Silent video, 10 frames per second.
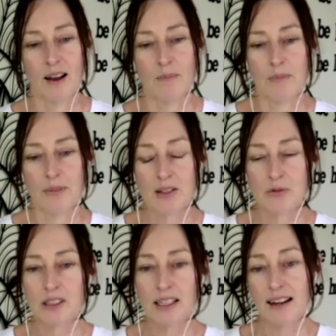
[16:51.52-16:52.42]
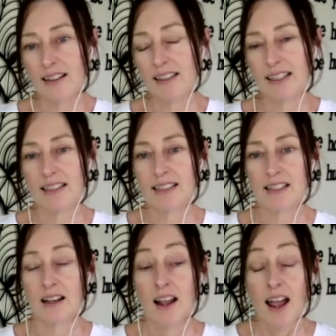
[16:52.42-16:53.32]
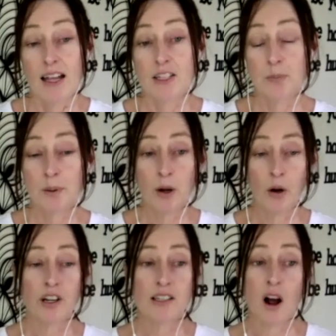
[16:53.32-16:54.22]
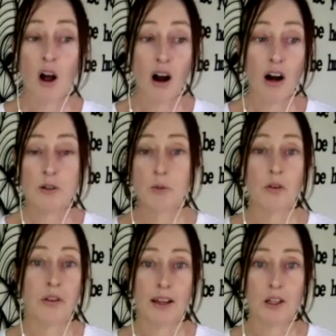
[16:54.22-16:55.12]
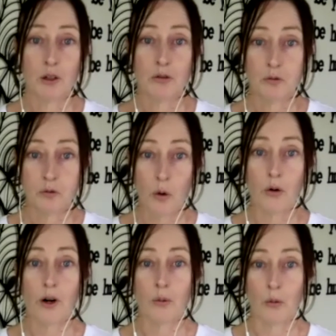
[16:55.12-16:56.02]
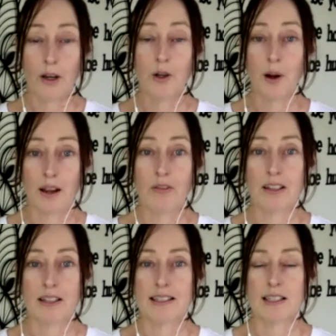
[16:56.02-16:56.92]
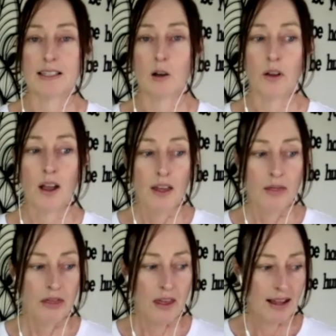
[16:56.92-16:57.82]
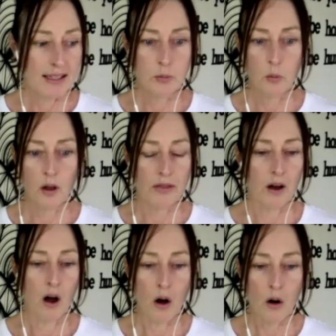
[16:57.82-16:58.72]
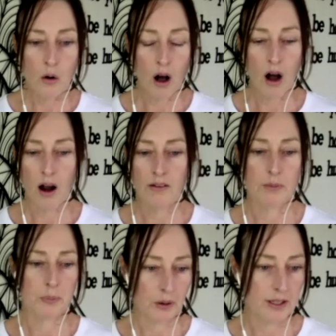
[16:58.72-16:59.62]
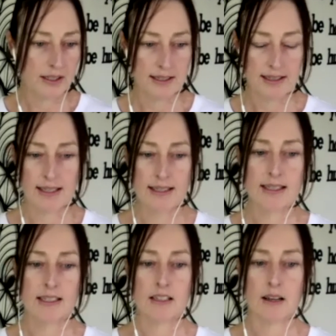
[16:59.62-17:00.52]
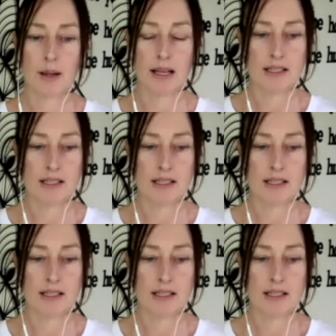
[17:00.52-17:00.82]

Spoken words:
that's really how you need to, and to be honest, hirers will thank you for it when you evidence yourself. That's what the whole hiring process is to them, is